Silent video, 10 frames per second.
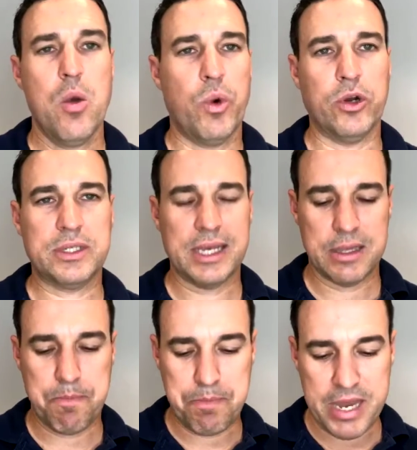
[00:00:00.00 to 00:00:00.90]
We're not seeing
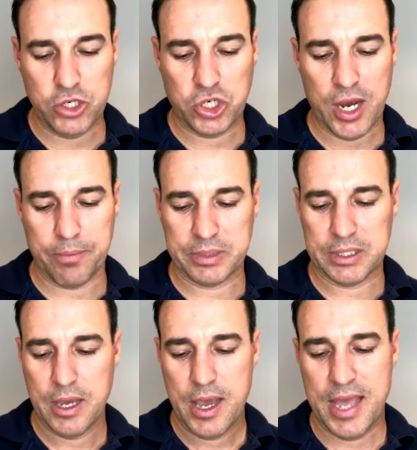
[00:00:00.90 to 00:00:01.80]
the big
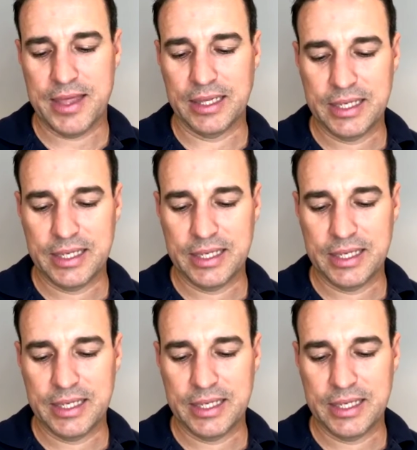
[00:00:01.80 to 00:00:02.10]
jumps in the